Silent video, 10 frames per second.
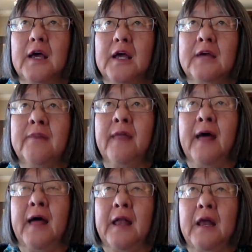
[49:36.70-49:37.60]
in
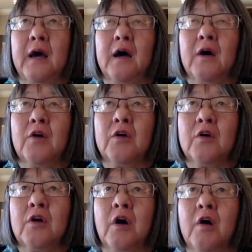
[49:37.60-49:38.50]
that
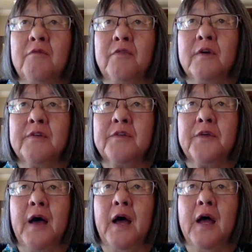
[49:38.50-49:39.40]

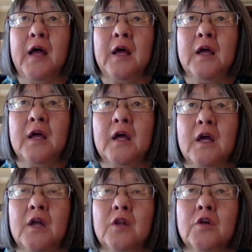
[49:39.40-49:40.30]
conference, I
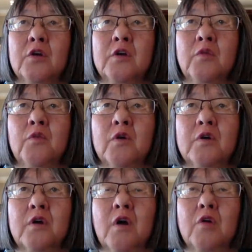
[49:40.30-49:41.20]
learned a
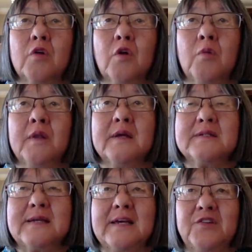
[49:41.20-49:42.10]
word called
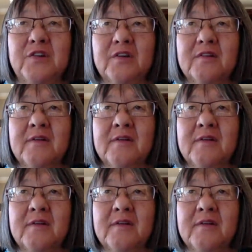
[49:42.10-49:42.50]
globalization.